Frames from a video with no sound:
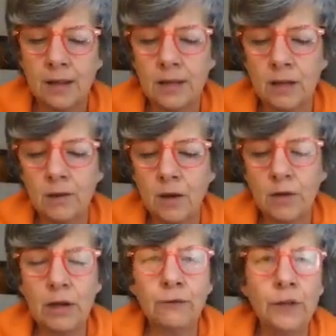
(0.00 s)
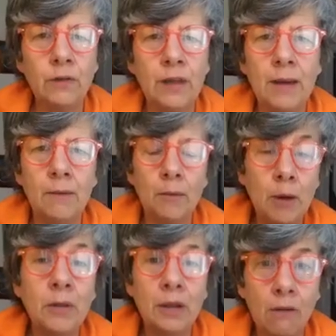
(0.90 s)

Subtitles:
There's only a few there at the moment.